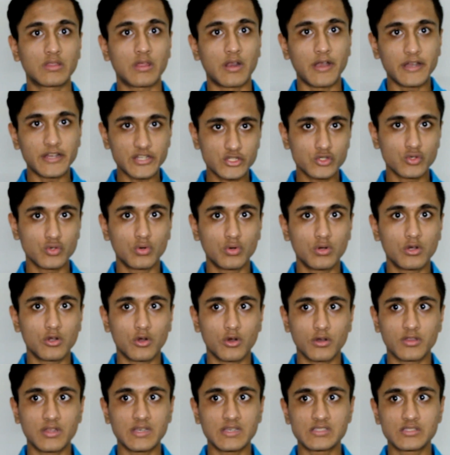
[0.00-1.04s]
threshold
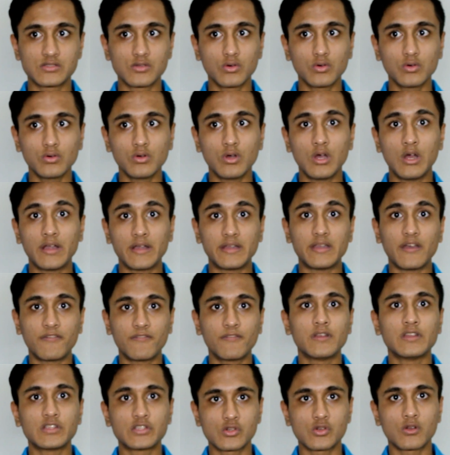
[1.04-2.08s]
or there's no
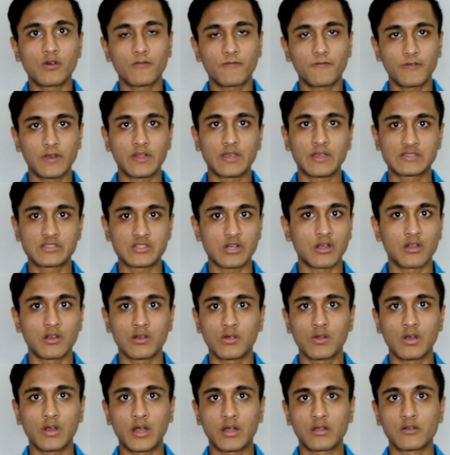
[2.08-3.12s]
definition of an
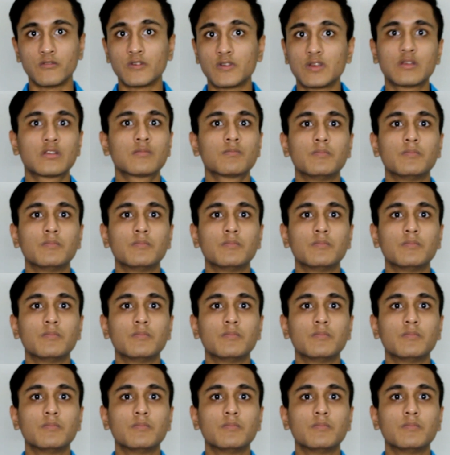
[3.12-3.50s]
extracurricular activity.